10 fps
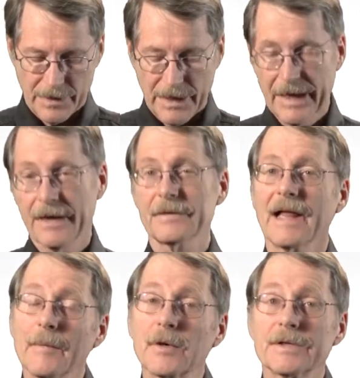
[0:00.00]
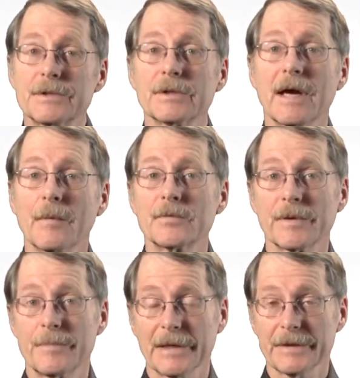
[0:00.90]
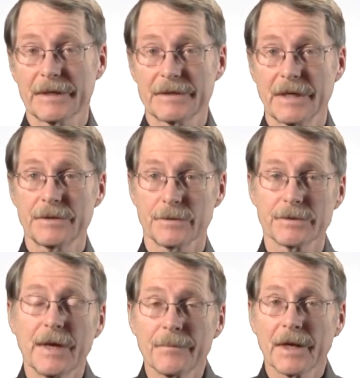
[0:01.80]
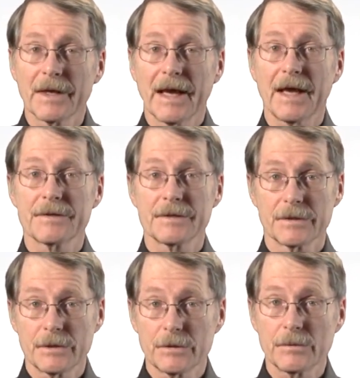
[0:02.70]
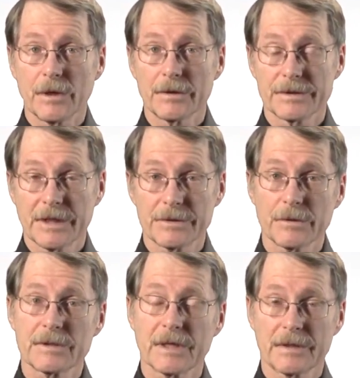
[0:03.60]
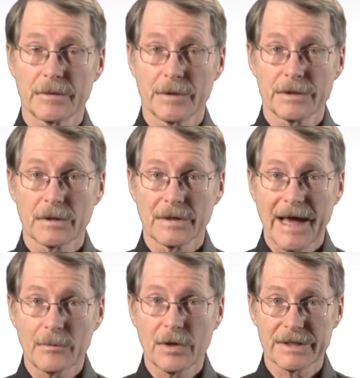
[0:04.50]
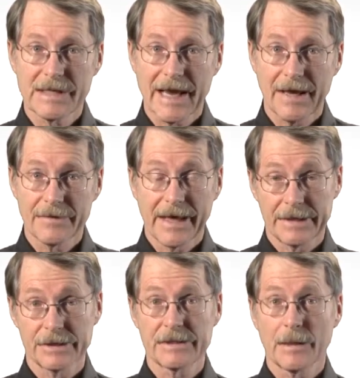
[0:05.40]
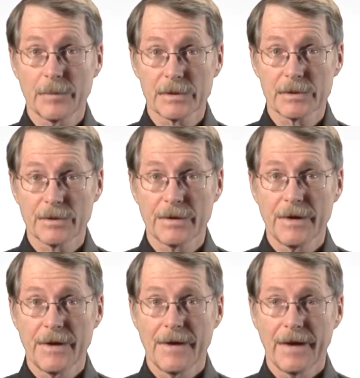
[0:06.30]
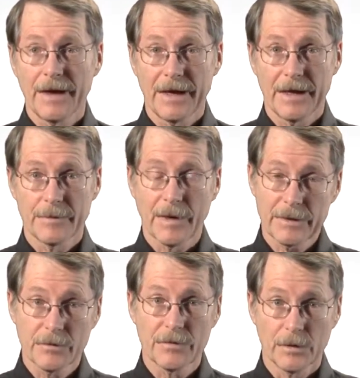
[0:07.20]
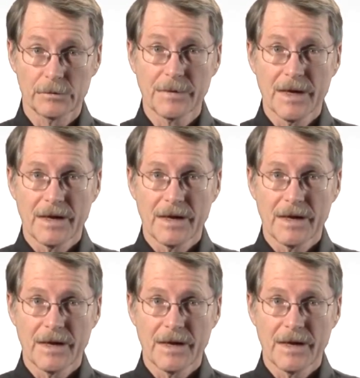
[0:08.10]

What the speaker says: And the LabQuest 2 comes with built-in sensors. It has the two sensors that the original LabQuest had, that is temperature and microphone.